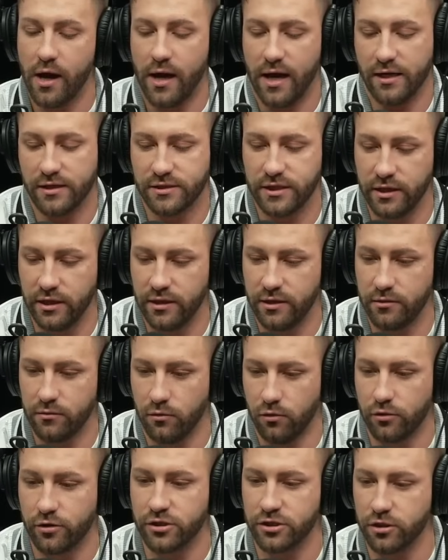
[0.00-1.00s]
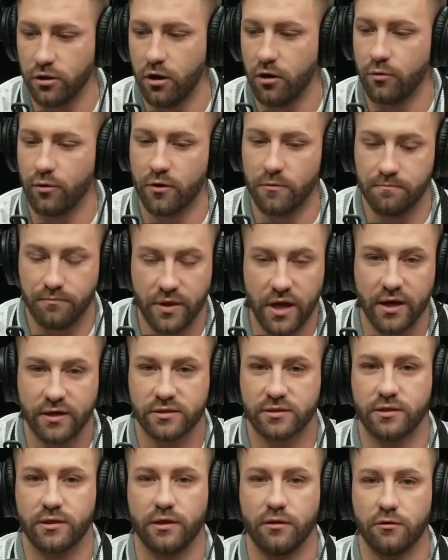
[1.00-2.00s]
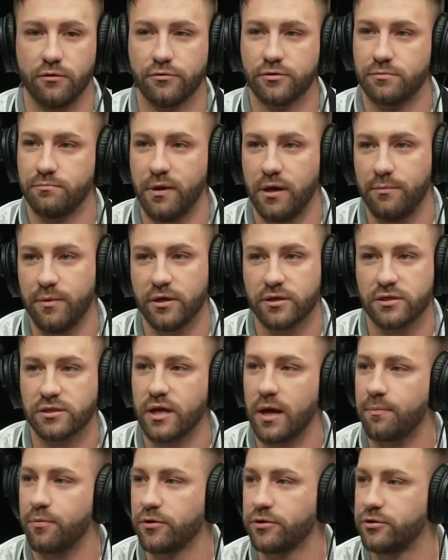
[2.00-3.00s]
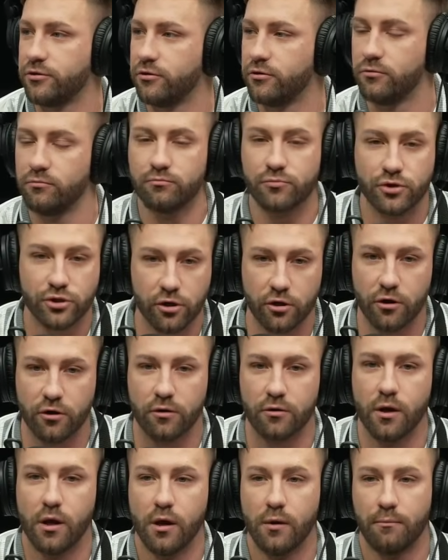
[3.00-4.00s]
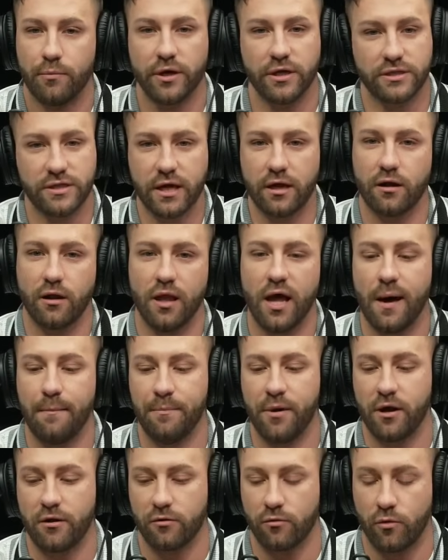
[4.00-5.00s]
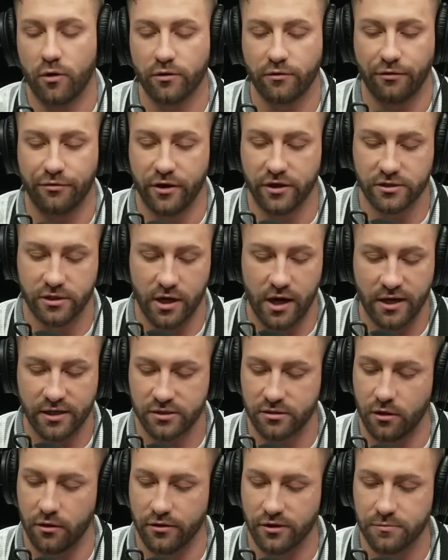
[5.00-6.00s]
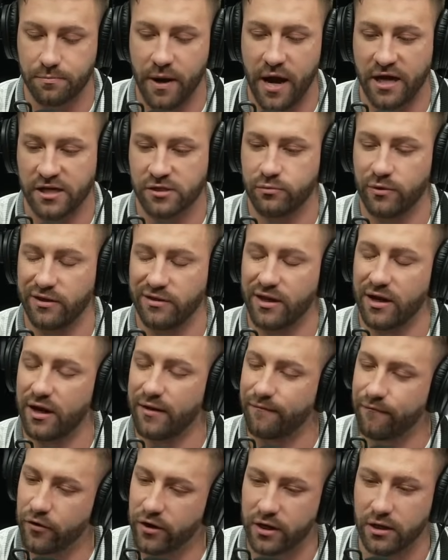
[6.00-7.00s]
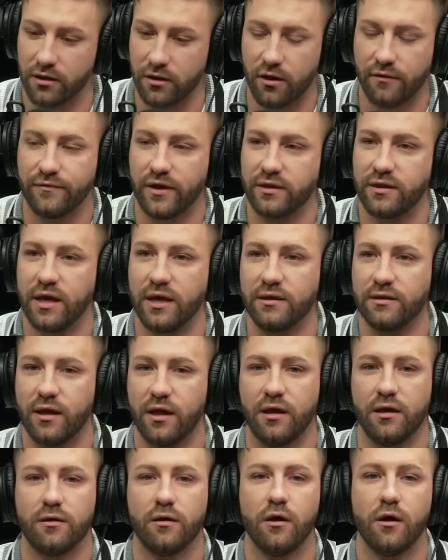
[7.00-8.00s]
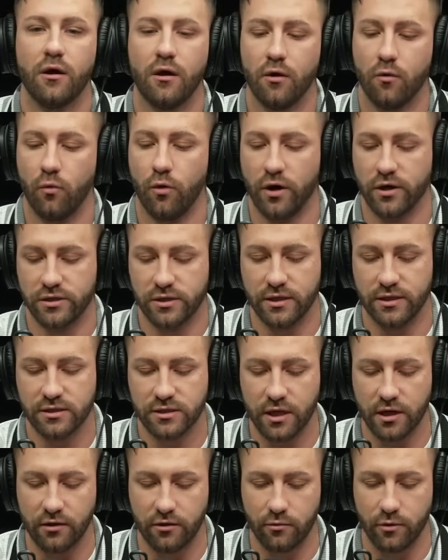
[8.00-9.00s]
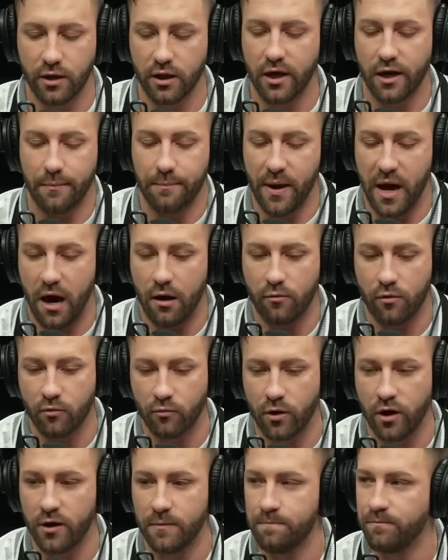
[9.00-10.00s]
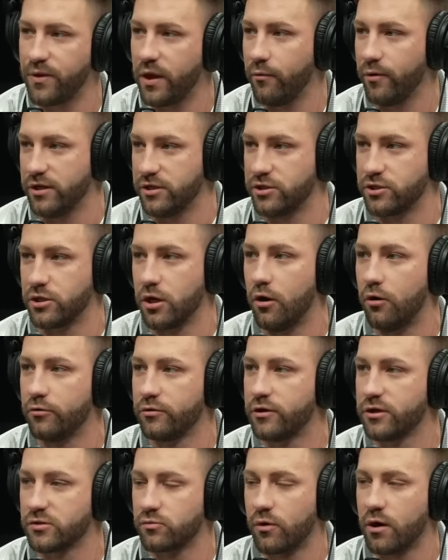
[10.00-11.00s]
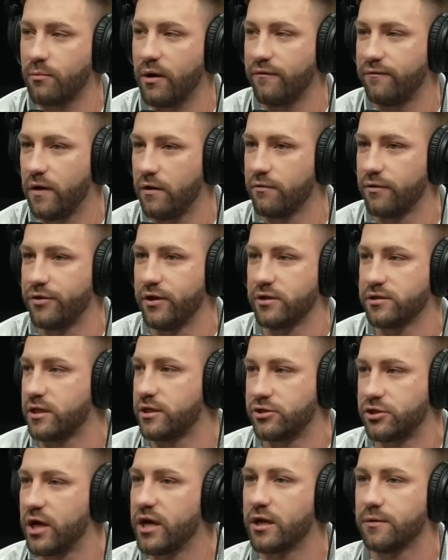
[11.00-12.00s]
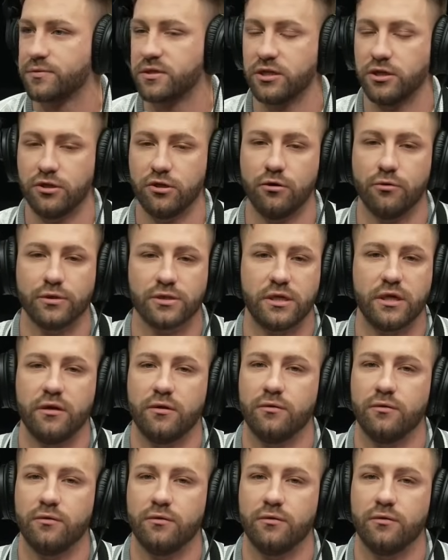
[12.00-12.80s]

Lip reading: Has he looked slower? Yes. Did he lose maybe a step or two? Sure, but he's getting a lot better. One of the things that I saw this past week that I freaking love that they did was instead of doing a lot of power run, they went zone, because one of my favorite things that Jacobs can do is